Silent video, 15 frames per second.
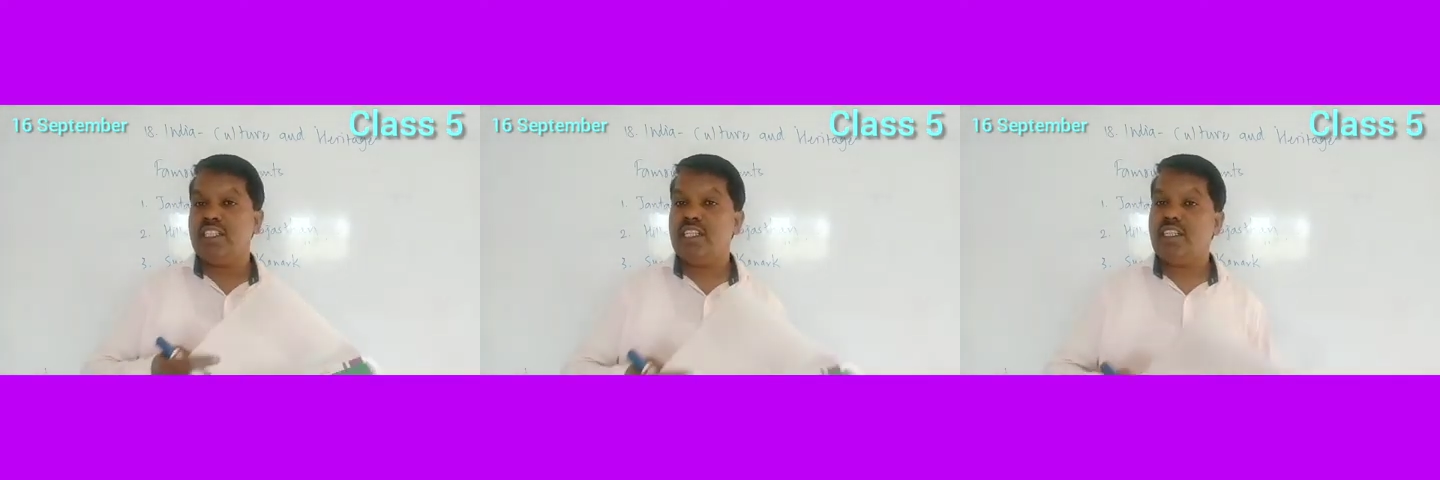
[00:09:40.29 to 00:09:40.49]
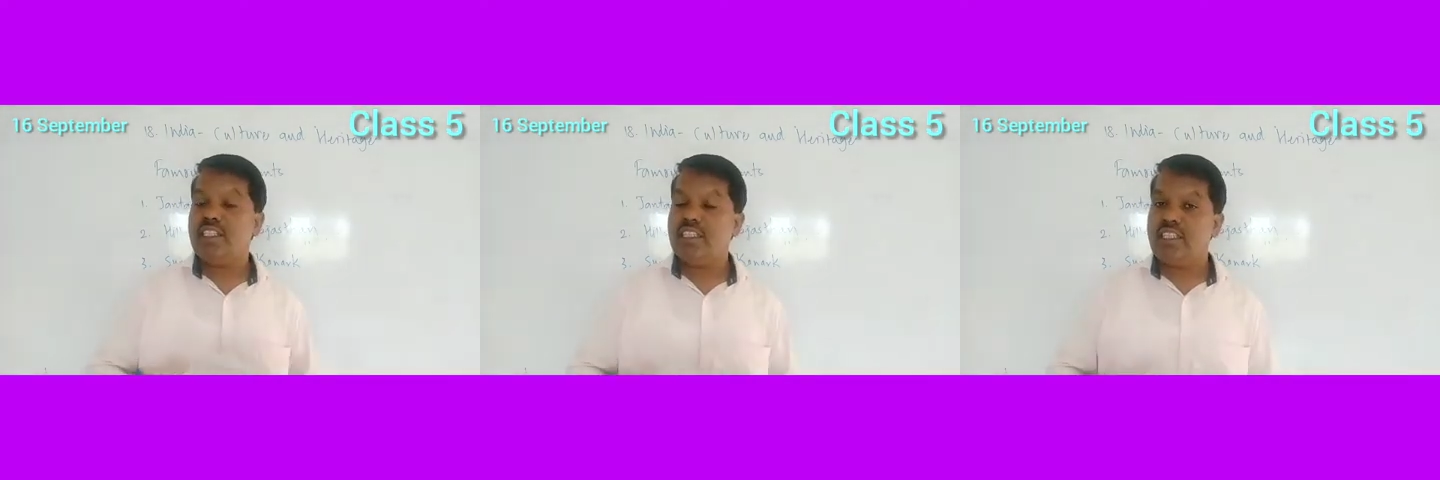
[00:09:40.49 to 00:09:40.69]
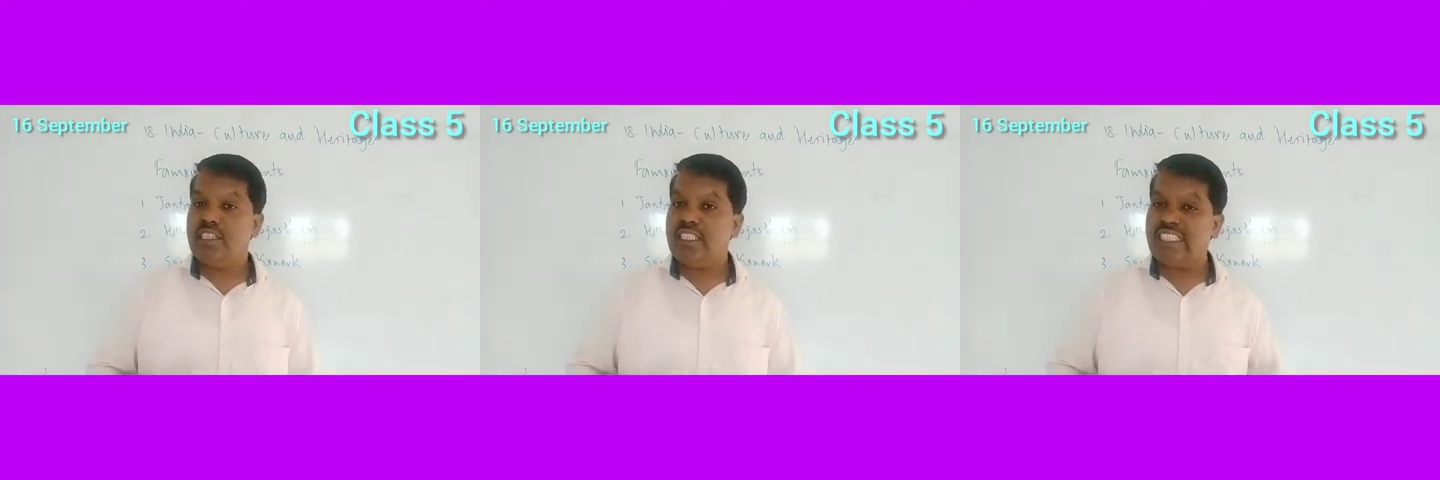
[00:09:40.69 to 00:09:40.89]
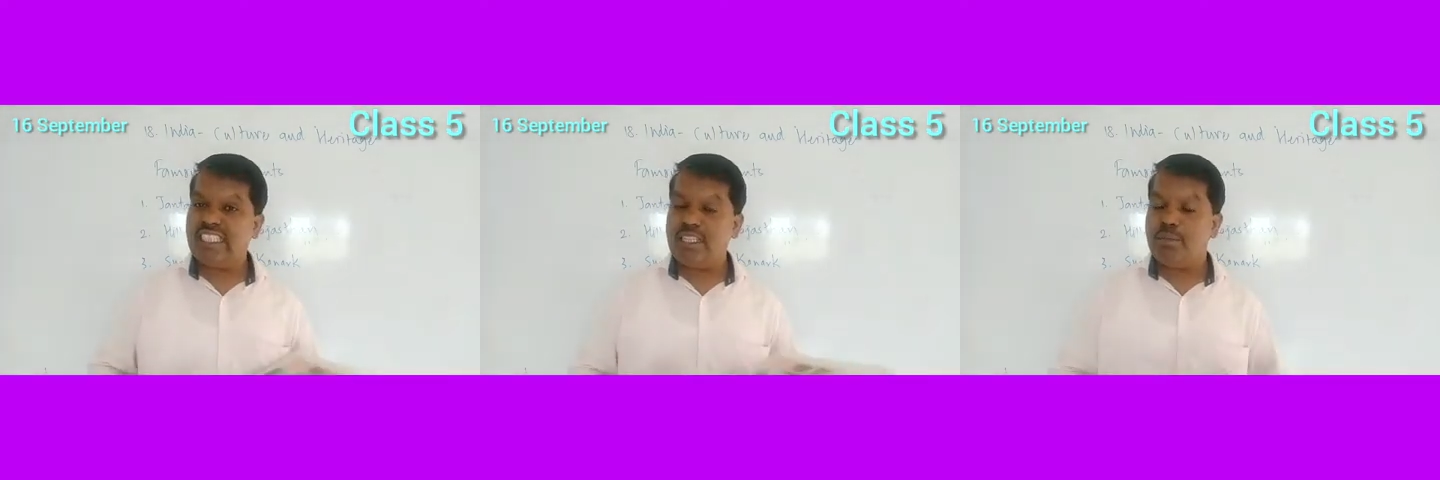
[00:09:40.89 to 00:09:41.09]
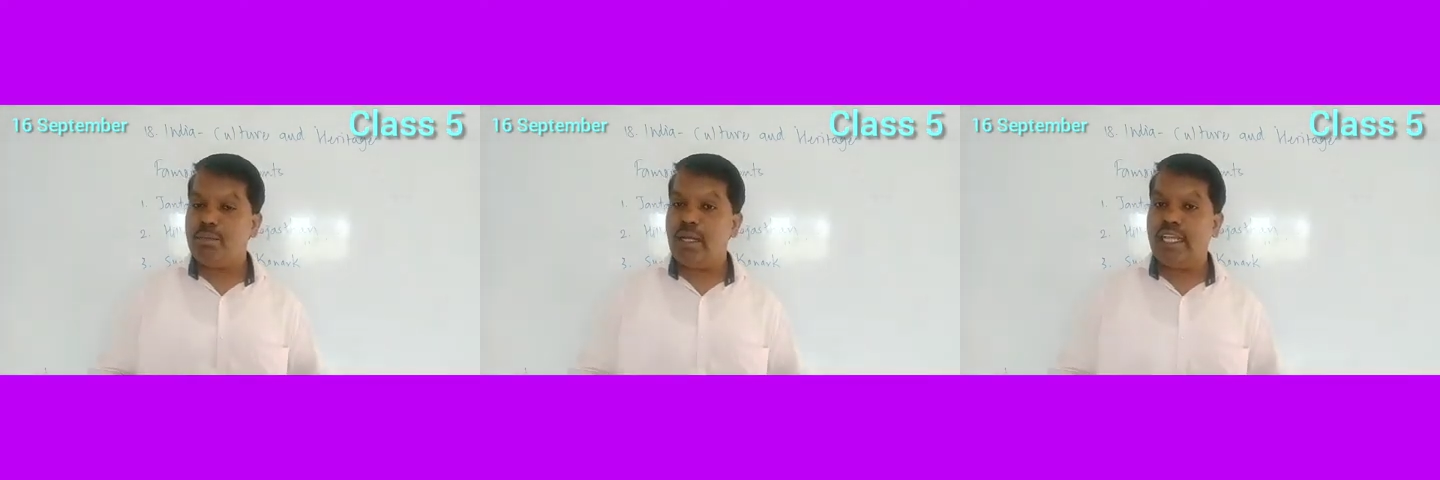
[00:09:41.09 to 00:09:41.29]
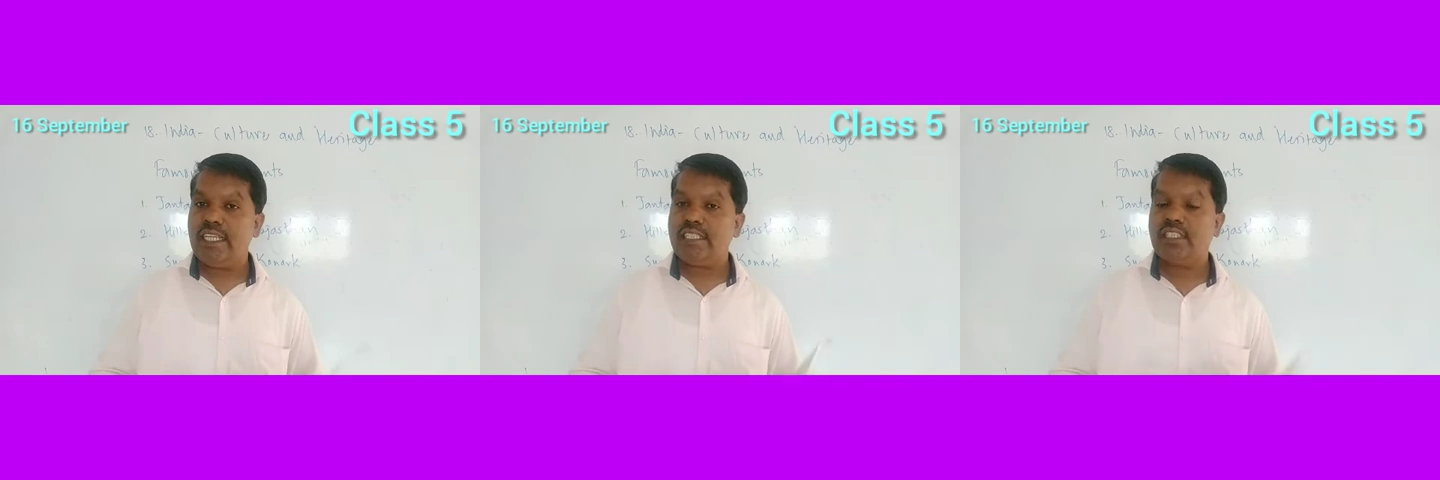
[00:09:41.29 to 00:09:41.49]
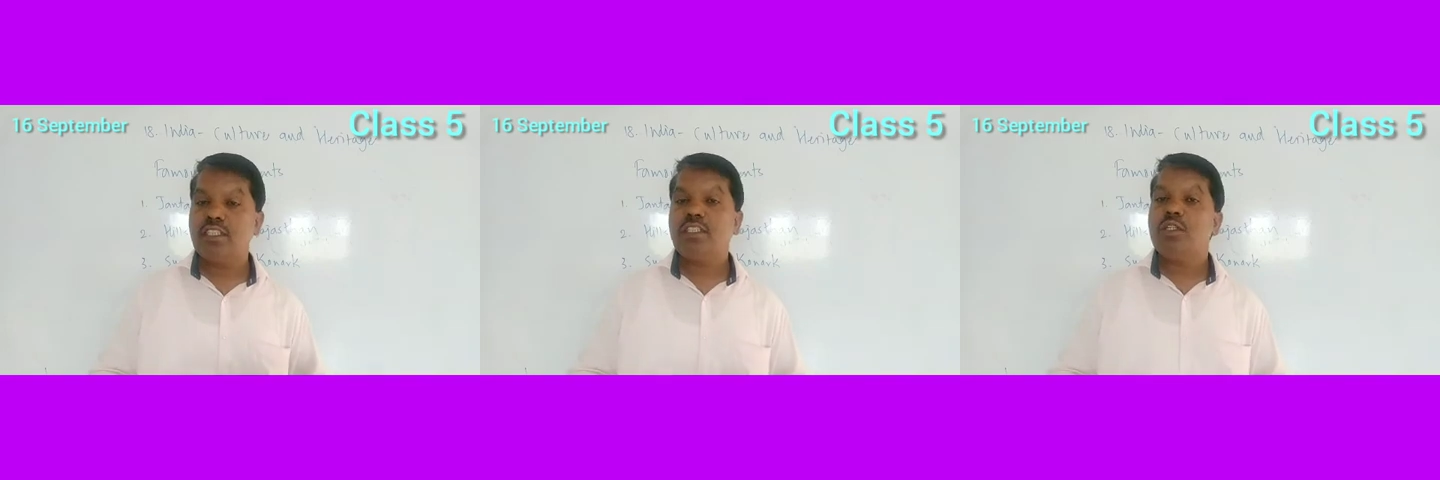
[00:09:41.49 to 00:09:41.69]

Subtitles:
it, this is the place.